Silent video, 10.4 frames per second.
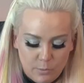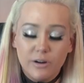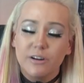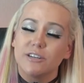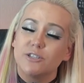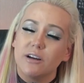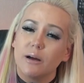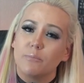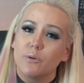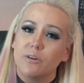Well, good
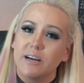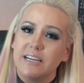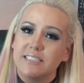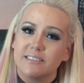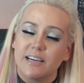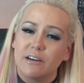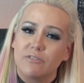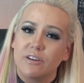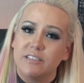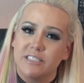job. You guys
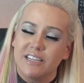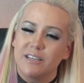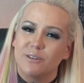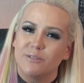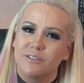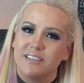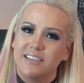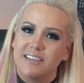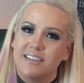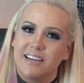have continued
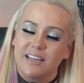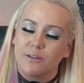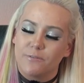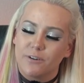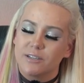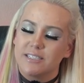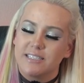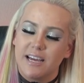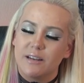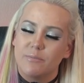in the
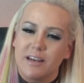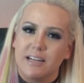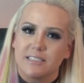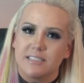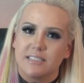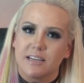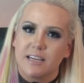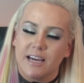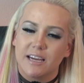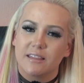first 10 minutes to
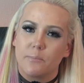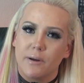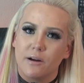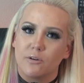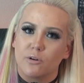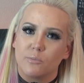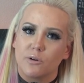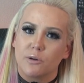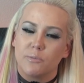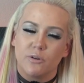kick the
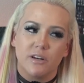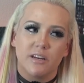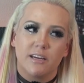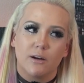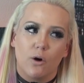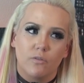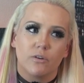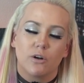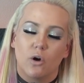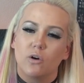paranormal community
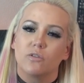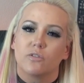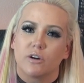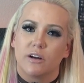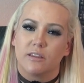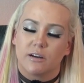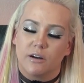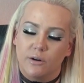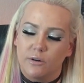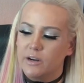over and over in the
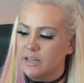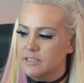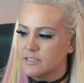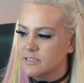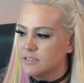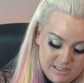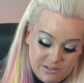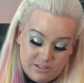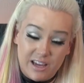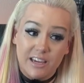cojones.
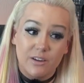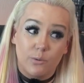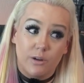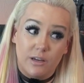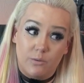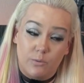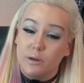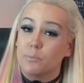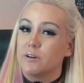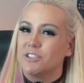So thank you. We, we
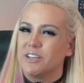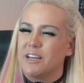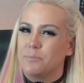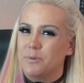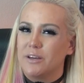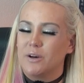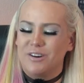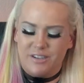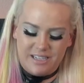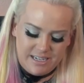appreciate being
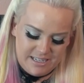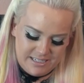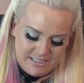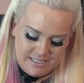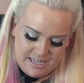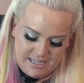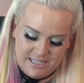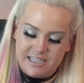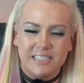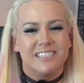called idiots
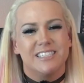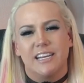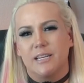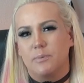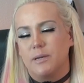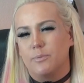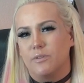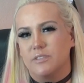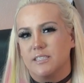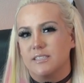and insane
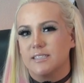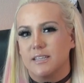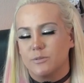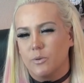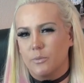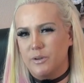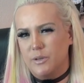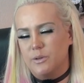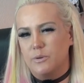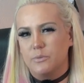people since that's what we
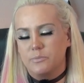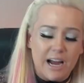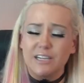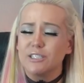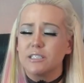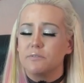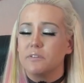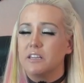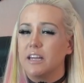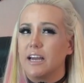do. I just
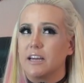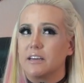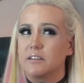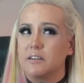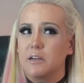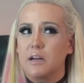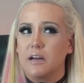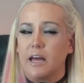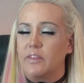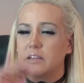feel like
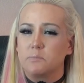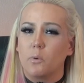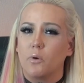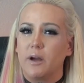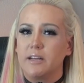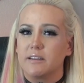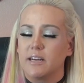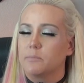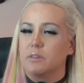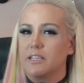at this point,
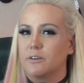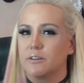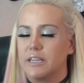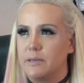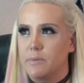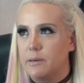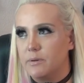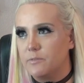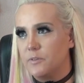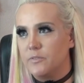and I'm literally
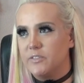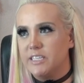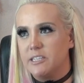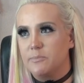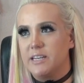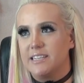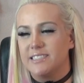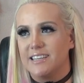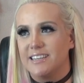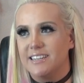maybe 15
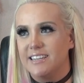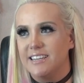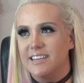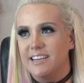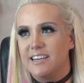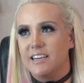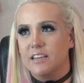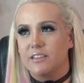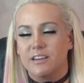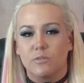minutes in,
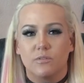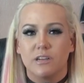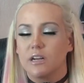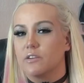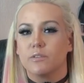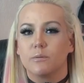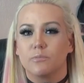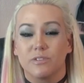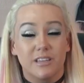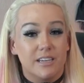that none of
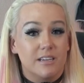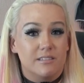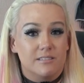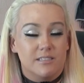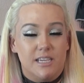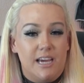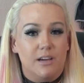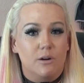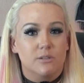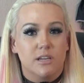them really
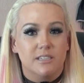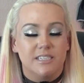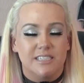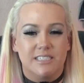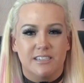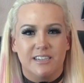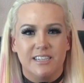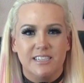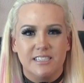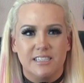take ghost hunting
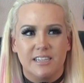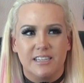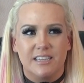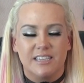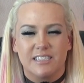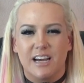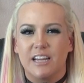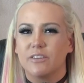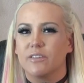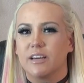serious and it's
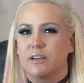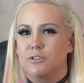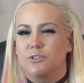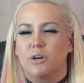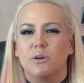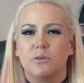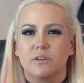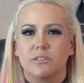kind of like a joke.